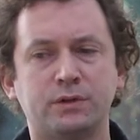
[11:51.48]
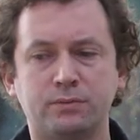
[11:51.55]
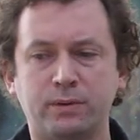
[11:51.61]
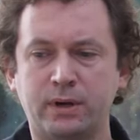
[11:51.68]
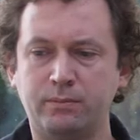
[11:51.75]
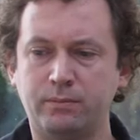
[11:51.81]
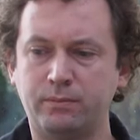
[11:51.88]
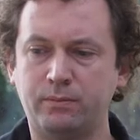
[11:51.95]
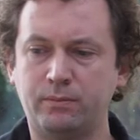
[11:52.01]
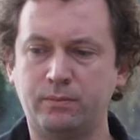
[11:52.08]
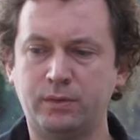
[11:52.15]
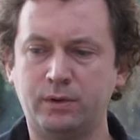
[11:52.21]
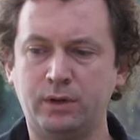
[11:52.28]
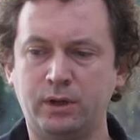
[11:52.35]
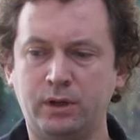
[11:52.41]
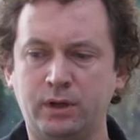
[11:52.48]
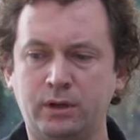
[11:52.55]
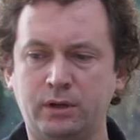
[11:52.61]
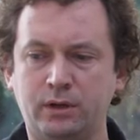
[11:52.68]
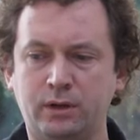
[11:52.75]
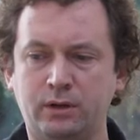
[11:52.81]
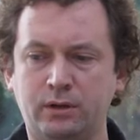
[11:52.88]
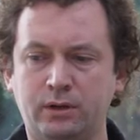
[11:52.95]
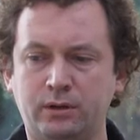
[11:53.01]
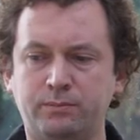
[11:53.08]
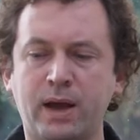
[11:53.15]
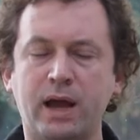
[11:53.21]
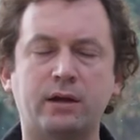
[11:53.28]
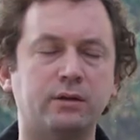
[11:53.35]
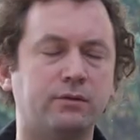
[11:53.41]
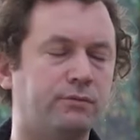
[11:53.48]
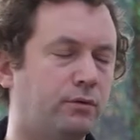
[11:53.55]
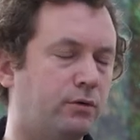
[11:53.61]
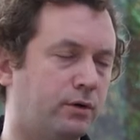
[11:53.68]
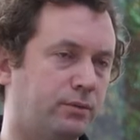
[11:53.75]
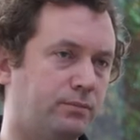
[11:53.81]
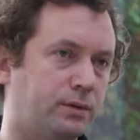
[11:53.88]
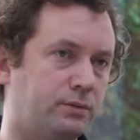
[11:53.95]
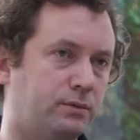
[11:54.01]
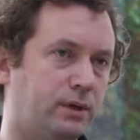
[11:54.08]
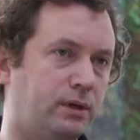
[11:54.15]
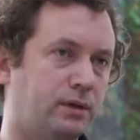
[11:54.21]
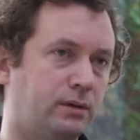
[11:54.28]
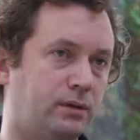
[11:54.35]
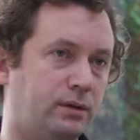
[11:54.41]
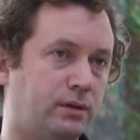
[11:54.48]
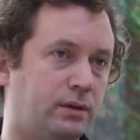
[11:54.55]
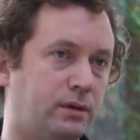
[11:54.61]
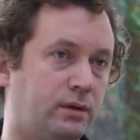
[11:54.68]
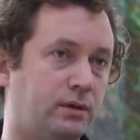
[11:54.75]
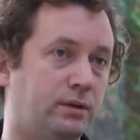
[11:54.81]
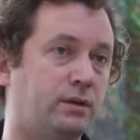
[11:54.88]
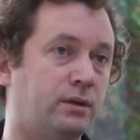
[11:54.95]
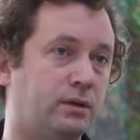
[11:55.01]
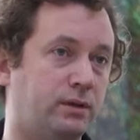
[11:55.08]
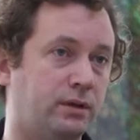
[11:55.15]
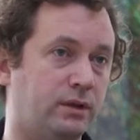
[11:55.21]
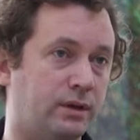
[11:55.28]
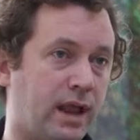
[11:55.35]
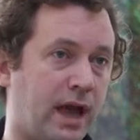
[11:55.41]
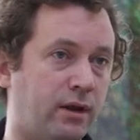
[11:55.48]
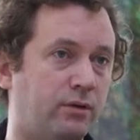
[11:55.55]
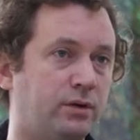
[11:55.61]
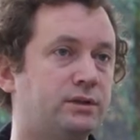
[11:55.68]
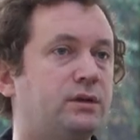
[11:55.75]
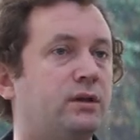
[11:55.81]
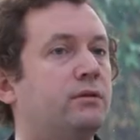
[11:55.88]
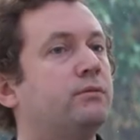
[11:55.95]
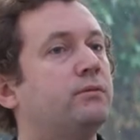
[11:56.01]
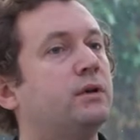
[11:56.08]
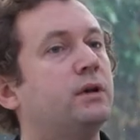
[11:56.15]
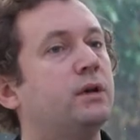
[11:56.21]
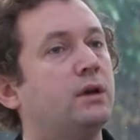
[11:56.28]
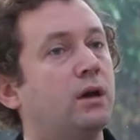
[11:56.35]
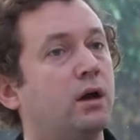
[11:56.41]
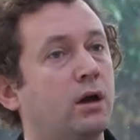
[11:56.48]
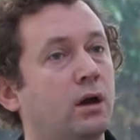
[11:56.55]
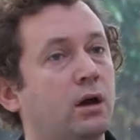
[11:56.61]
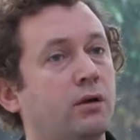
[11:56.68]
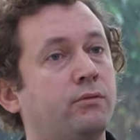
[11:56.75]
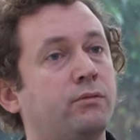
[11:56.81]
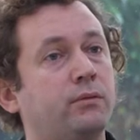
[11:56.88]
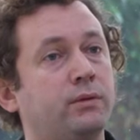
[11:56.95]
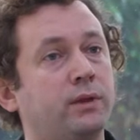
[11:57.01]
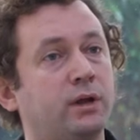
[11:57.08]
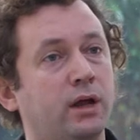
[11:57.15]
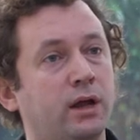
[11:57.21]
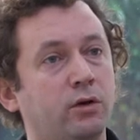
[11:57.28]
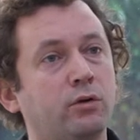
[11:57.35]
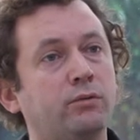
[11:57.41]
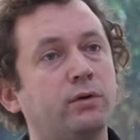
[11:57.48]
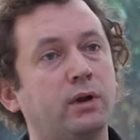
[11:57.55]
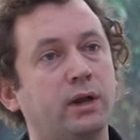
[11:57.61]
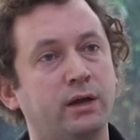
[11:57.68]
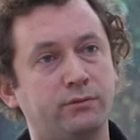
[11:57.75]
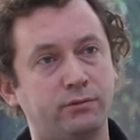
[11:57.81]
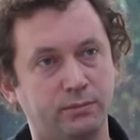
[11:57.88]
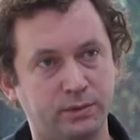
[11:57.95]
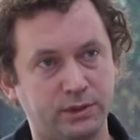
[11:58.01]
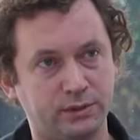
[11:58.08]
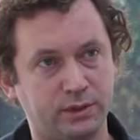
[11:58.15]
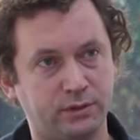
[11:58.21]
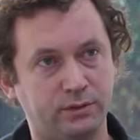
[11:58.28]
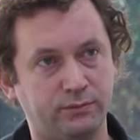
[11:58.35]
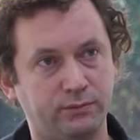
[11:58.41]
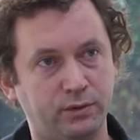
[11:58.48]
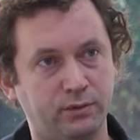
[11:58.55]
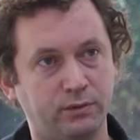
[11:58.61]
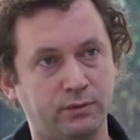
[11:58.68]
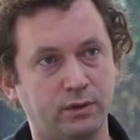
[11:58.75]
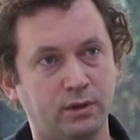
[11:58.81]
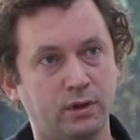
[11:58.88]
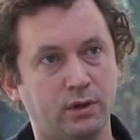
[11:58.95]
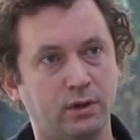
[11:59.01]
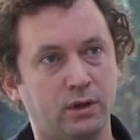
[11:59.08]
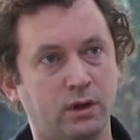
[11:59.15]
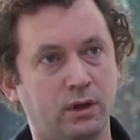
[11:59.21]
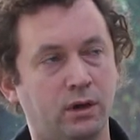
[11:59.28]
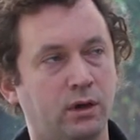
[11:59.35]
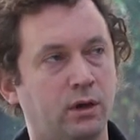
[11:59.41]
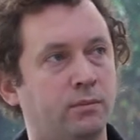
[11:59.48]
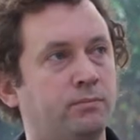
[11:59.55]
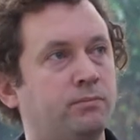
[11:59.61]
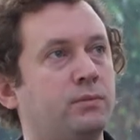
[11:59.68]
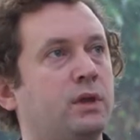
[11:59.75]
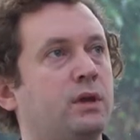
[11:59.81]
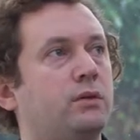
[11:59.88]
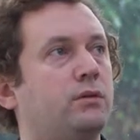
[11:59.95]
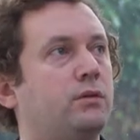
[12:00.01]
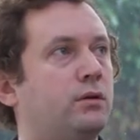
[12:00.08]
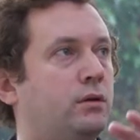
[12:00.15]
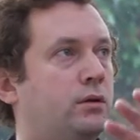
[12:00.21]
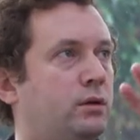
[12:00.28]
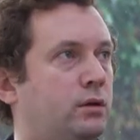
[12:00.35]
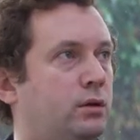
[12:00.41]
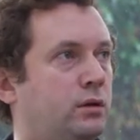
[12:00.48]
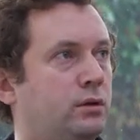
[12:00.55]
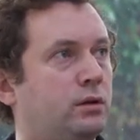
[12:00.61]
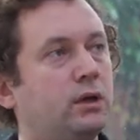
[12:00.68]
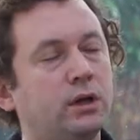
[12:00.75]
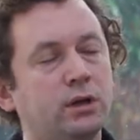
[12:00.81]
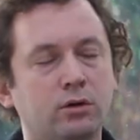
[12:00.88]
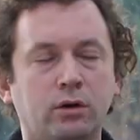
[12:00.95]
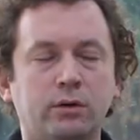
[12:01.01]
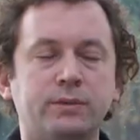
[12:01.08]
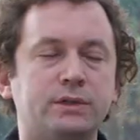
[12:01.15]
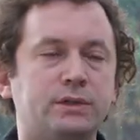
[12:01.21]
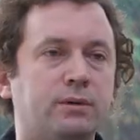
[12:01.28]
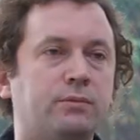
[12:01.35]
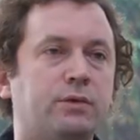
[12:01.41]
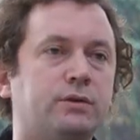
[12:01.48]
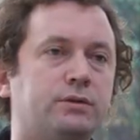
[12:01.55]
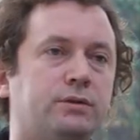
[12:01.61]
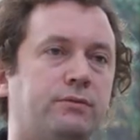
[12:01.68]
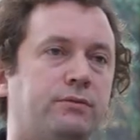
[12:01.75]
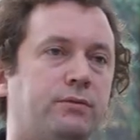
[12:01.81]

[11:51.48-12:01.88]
went back and forth between the narrative that I overlaid from these interviews, the enormous numbers of